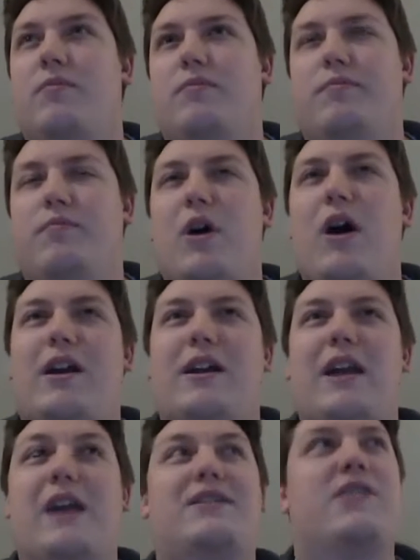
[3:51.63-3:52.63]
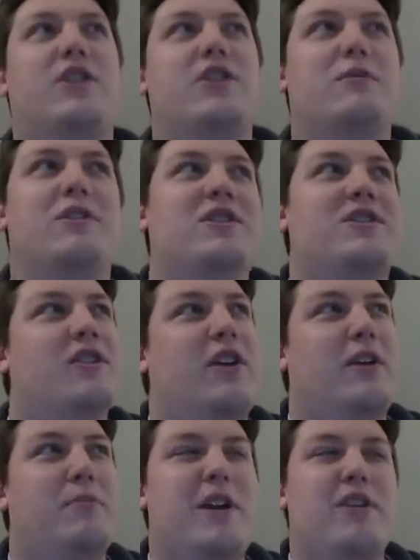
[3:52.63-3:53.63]
Well, I can't say they're humans because they're
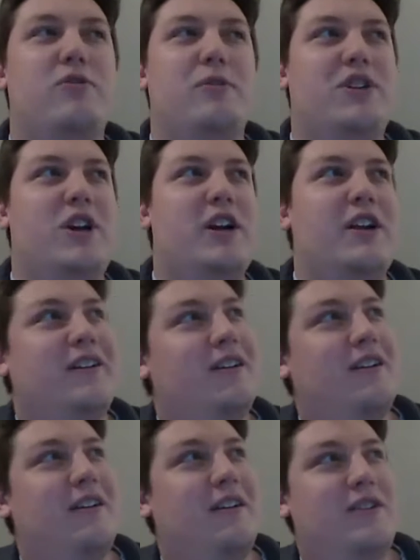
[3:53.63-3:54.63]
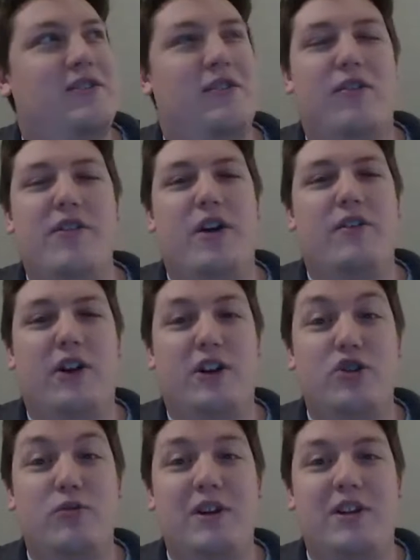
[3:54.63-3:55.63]
metahumans, right? So they're the other
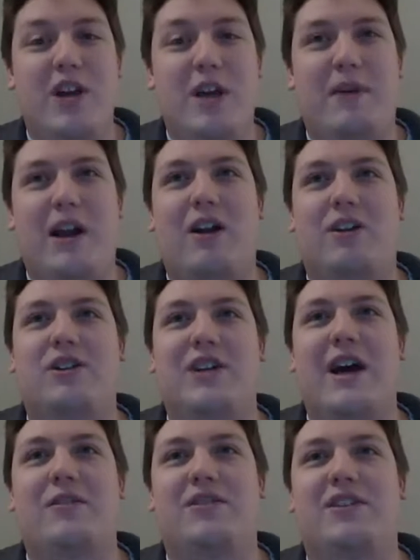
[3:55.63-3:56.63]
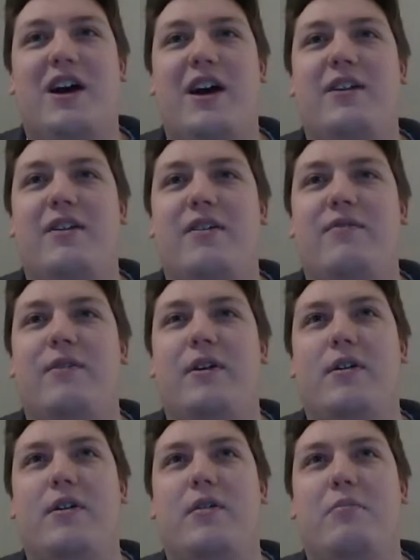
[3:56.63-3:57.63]
human type characters outside of
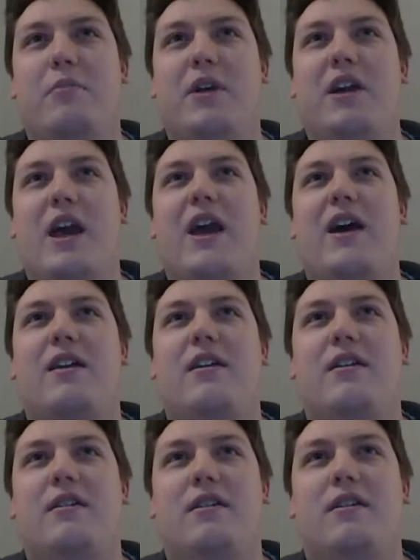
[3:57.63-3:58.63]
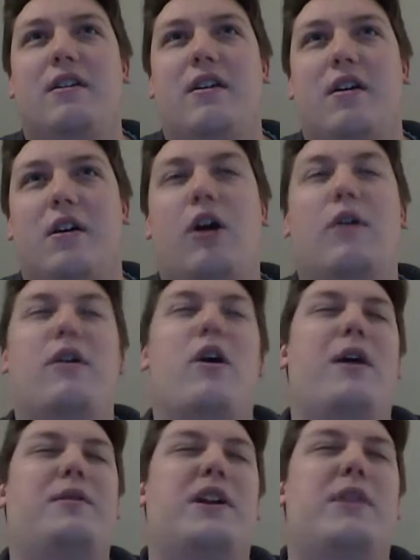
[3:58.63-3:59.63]
McGann. Oh no,
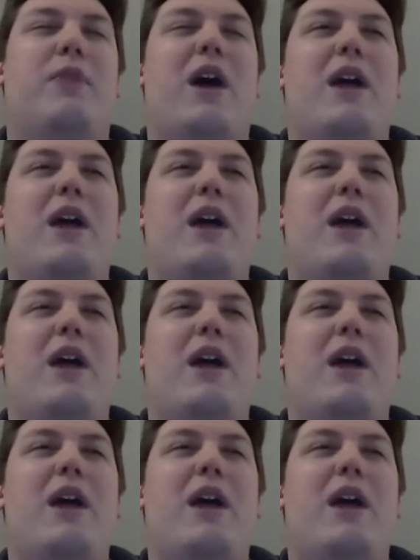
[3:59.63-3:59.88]
outside of Brian